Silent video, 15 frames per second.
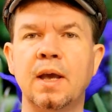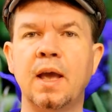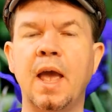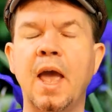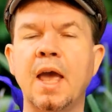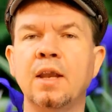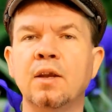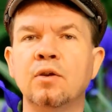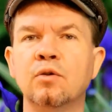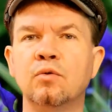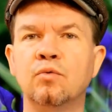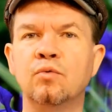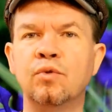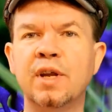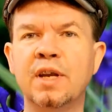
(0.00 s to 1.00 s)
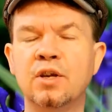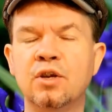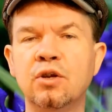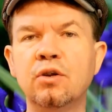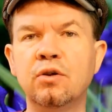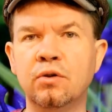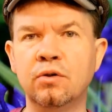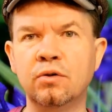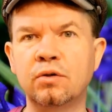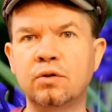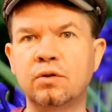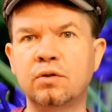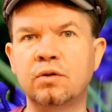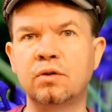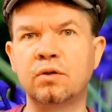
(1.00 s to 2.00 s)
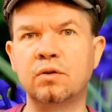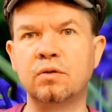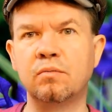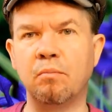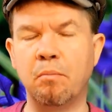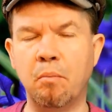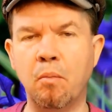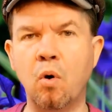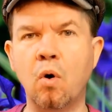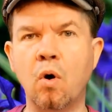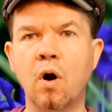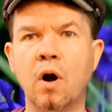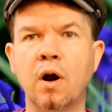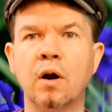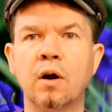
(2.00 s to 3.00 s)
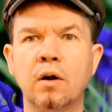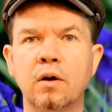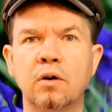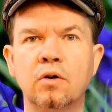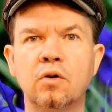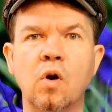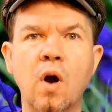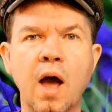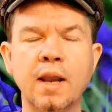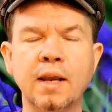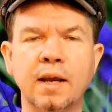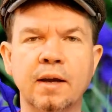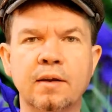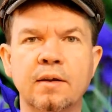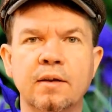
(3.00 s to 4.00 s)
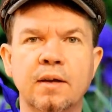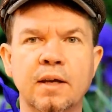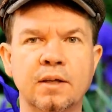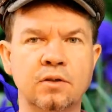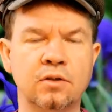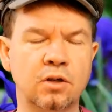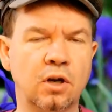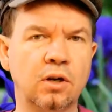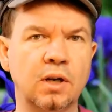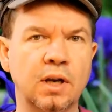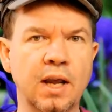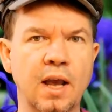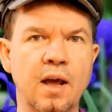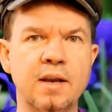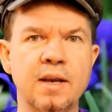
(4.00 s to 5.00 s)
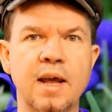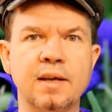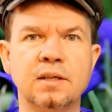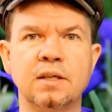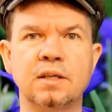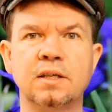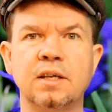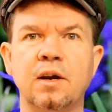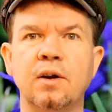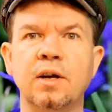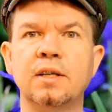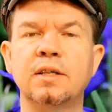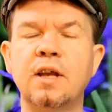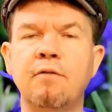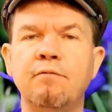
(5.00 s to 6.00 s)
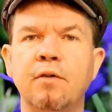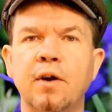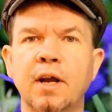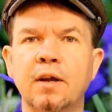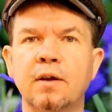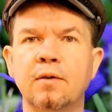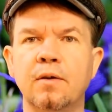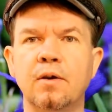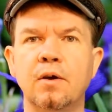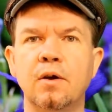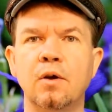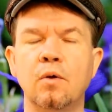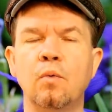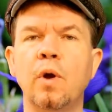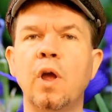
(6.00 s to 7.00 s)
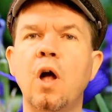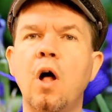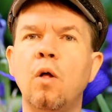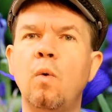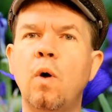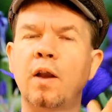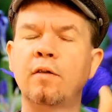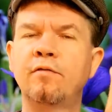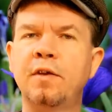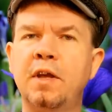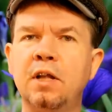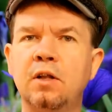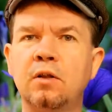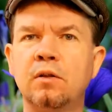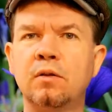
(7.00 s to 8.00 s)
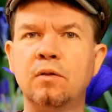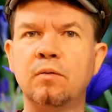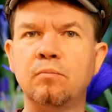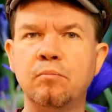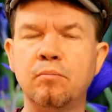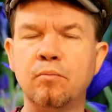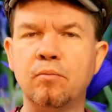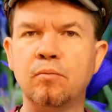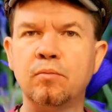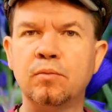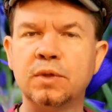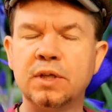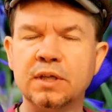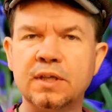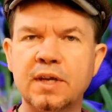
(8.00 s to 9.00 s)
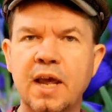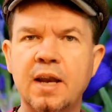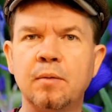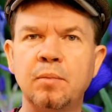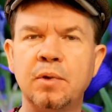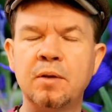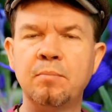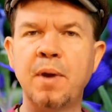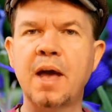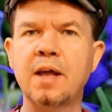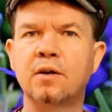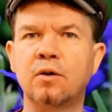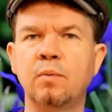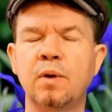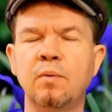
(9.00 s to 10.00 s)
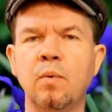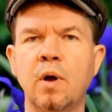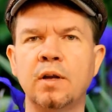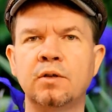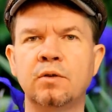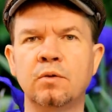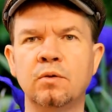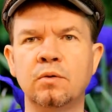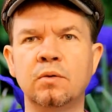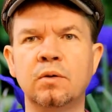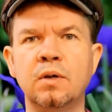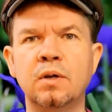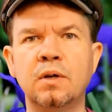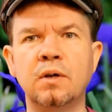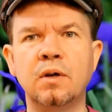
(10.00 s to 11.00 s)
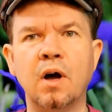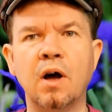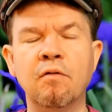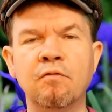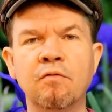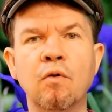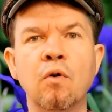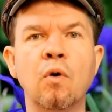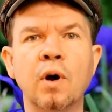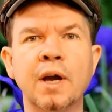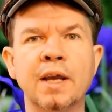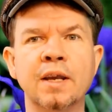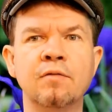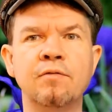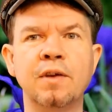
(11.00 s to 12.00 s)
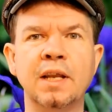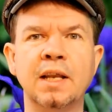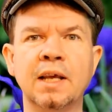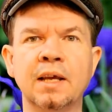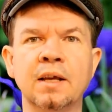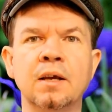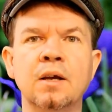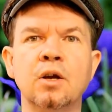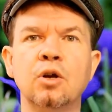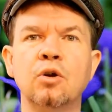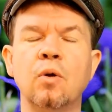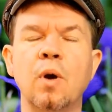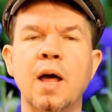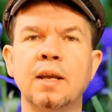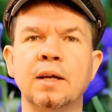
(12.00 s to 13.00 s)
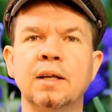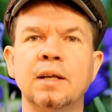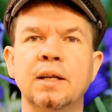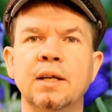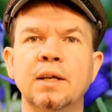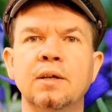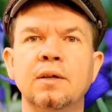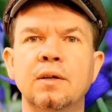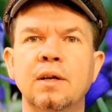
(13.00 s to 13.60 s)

and reduce more chronic and certainly unnecessary suffering. We all want to feel sustainably better. We want to avoid feeling chronically